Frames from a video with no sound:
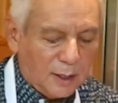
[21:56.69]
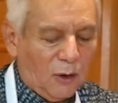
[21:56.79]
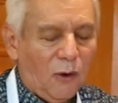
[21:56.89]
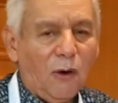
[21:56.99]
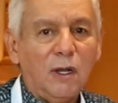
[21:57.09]

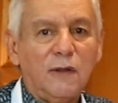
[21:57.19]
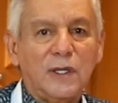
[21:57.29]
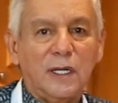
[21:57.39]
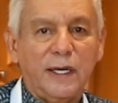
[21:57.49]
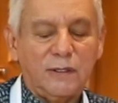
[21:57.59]
all of the
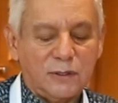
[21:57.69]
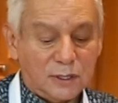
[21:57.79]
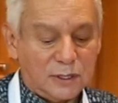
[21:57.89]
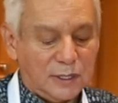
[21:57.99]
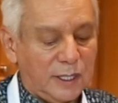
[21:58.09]
layers
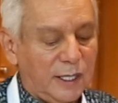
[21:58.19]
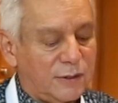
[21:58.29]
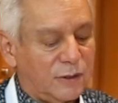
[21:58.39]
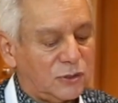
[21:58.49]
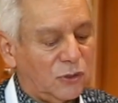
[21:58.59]

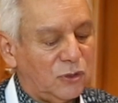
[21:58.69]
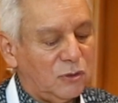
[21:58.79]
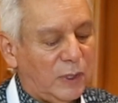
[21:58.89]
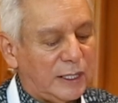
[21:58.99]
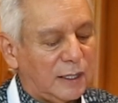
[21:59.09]
together. So you don't
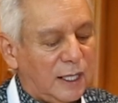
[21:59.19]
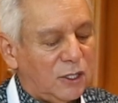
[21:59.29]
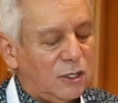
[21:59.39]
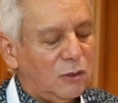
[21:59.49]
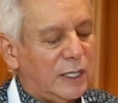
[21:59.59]
want
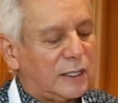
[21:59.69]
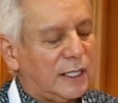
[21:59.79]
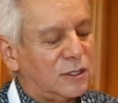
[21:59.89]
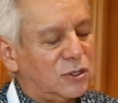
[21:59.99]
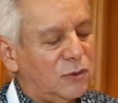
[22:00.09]
to
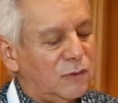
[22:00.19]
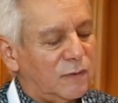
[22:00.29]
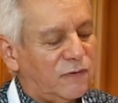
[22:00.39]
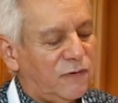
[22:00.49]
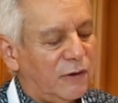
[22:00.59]
cut too
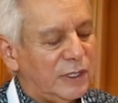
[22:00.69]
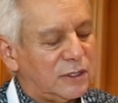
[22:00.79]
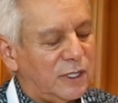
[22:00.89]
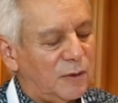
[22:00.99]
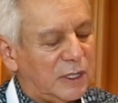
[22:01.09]
far
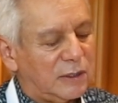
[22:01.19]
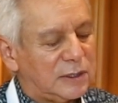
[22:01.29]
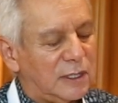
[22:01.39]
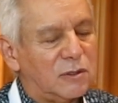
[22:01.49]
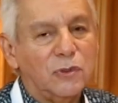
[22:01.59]
into here because
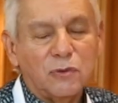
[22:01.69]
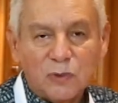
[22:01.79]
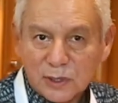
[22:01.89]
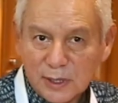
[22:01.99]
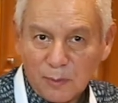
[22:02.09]
then the root
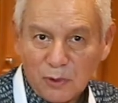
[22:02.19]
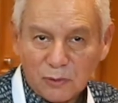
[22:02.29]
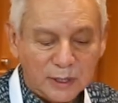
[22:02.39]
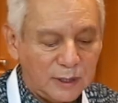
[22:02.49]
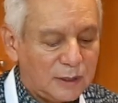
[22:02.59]
will stop
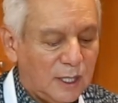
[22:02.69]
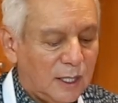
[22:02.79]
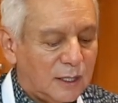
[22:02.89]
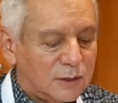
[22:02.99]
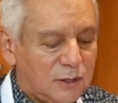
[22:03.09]
holding it.
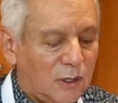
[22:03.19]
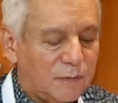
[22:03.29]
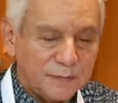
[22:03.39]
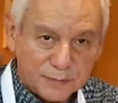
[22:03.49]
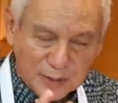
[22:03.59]
So
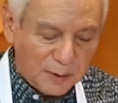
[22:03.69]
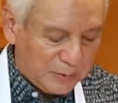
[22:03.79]
keep